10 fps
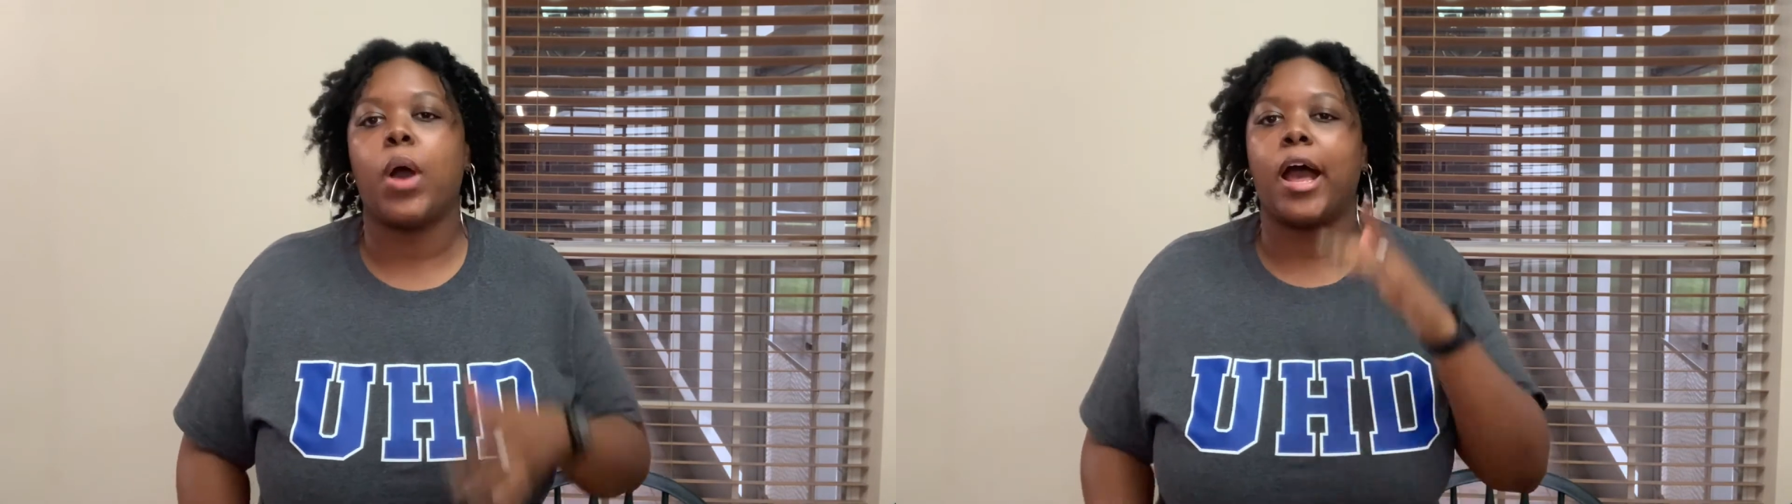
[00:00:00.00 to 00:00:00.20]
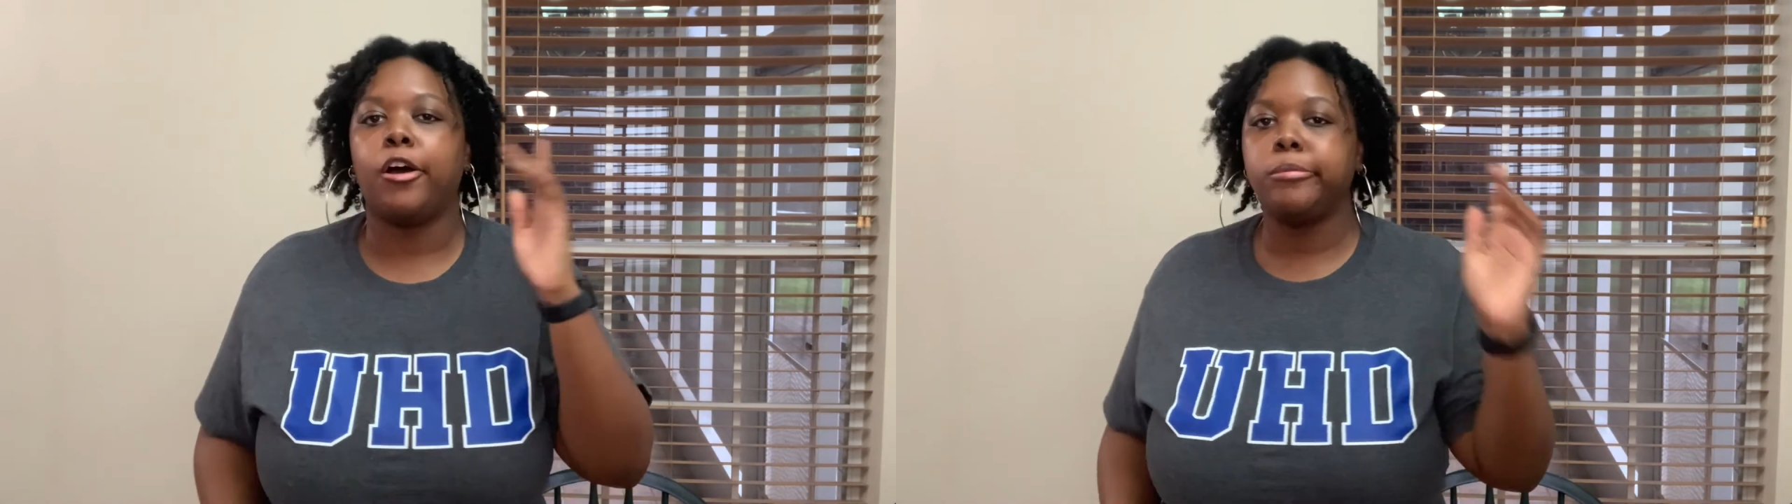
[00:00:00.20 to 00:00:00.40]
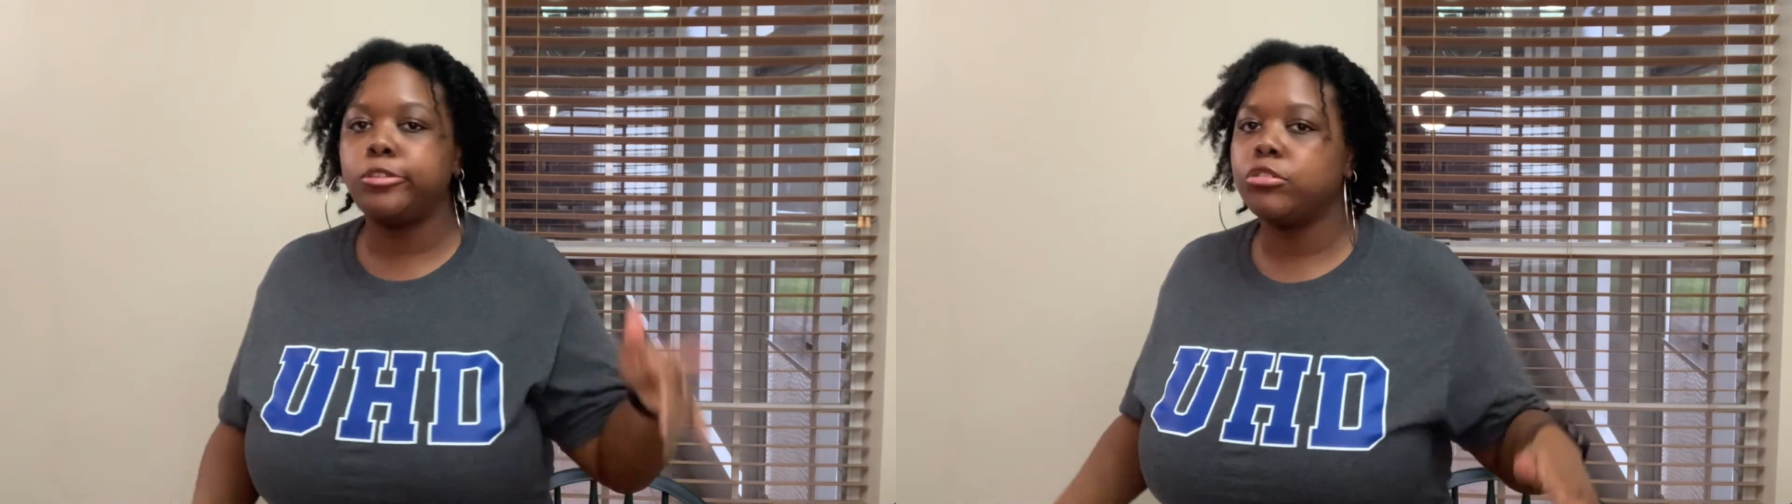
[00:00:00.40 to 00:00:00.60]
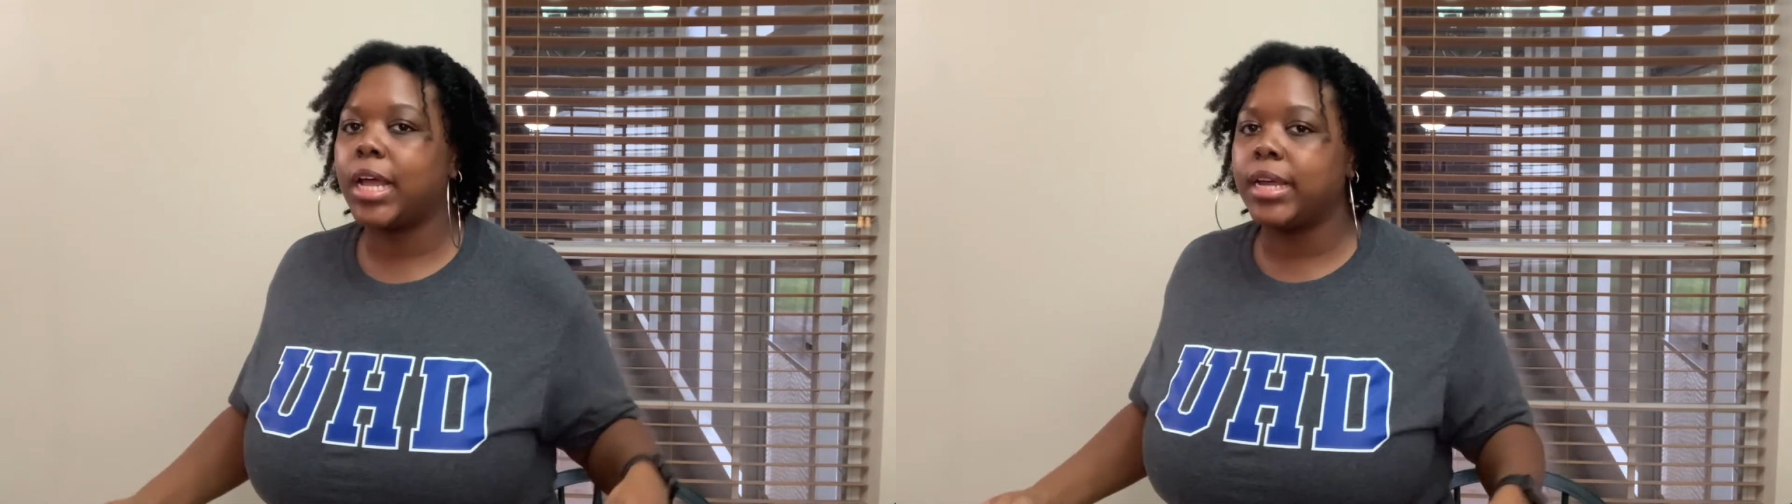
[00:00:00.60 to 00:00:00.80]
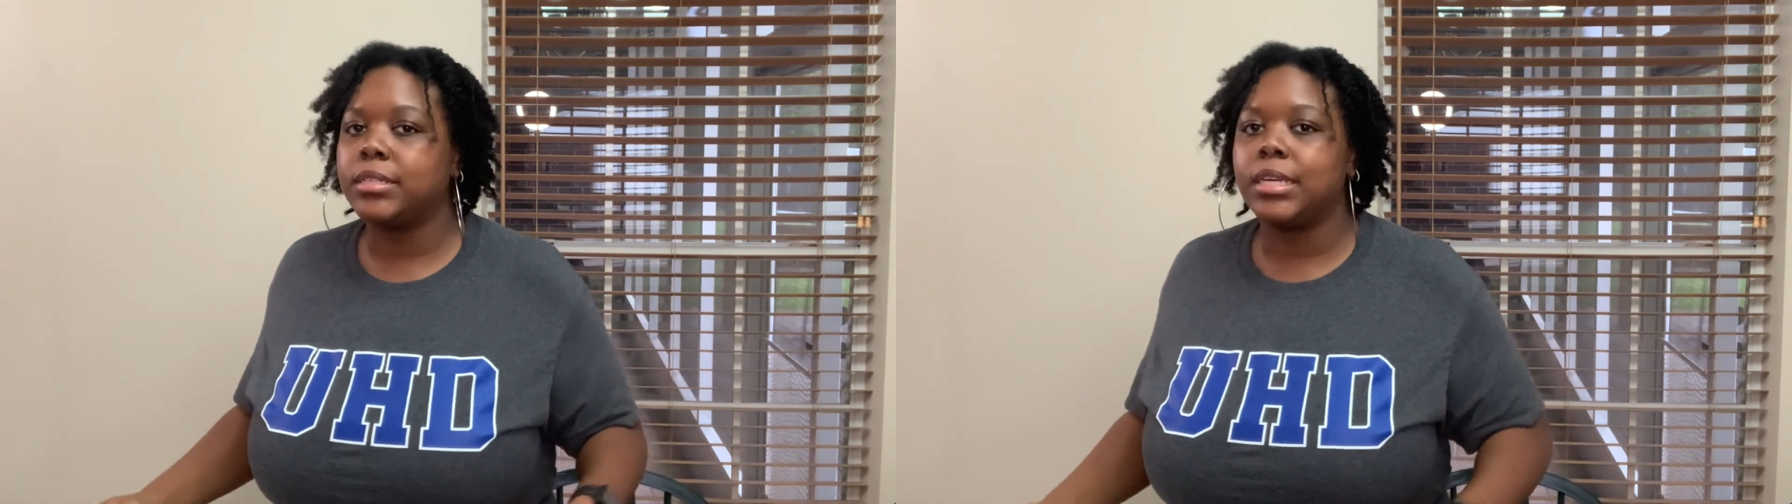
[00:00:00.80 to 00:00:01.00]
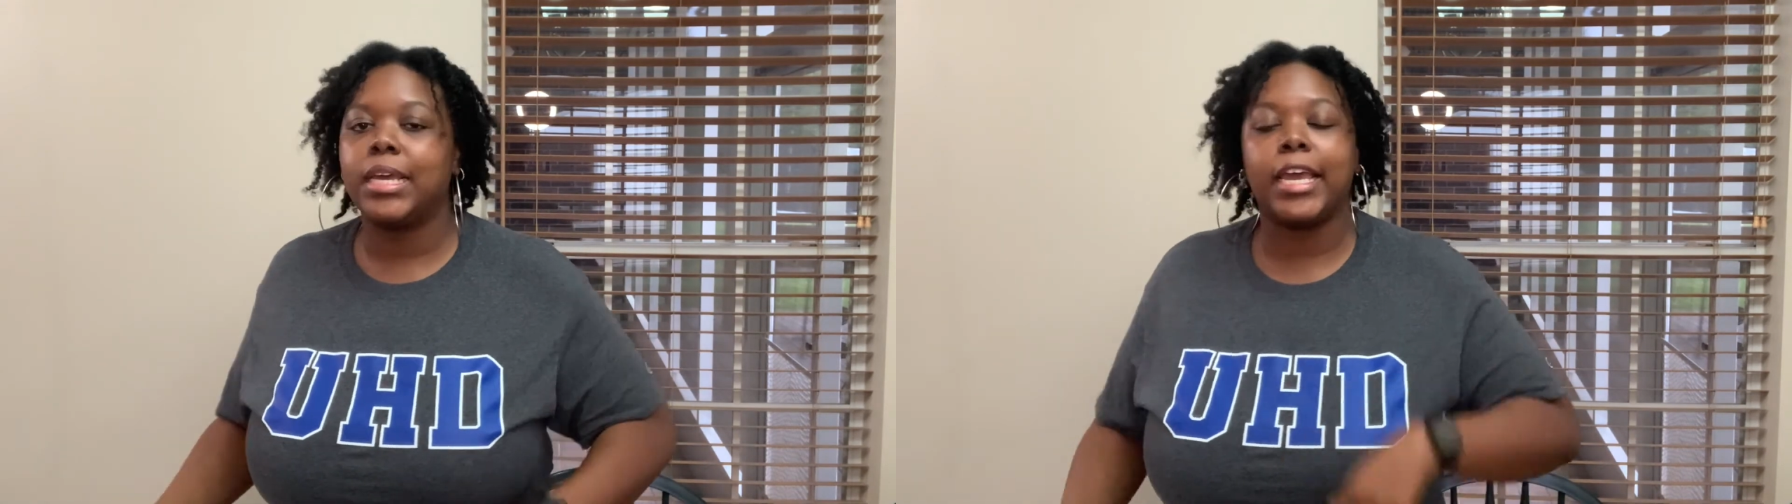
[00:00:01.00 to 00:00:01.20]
I hope you liked it.